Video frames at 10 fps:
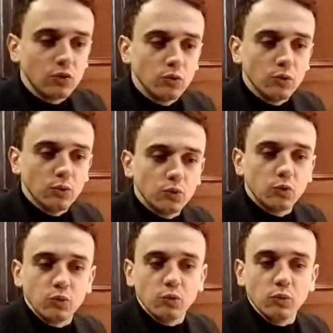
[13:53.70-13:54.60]
to
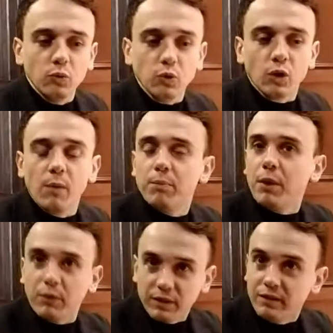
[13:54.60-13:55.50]

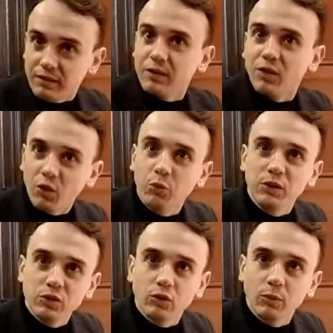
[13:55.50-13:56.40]
compare the 3
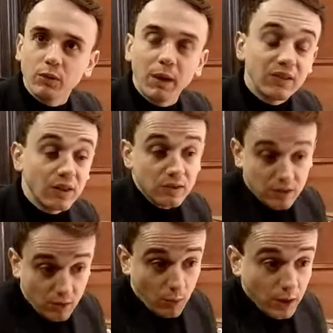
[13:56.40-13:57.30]
instruments. But I
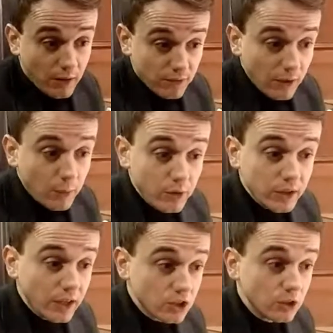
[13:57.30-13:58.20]
think we are very
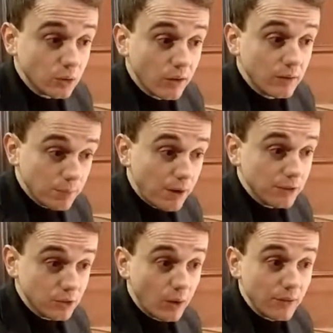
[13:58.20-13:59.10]
lucky actually in
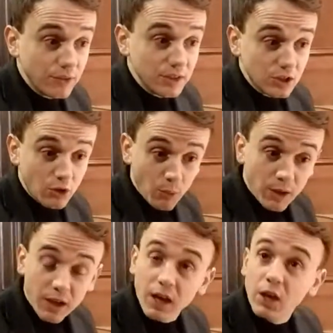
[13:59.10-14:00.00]
Paris to have these
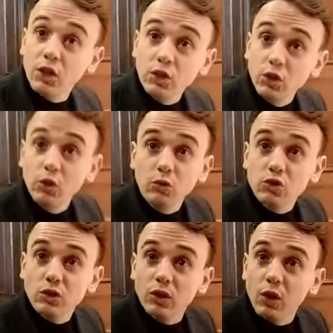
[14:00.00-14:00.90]
3
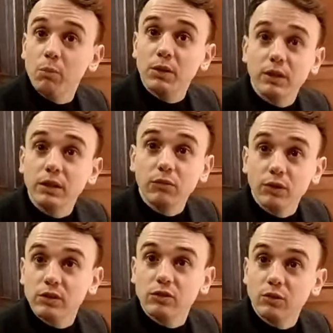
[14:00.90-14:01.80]
huge, completely different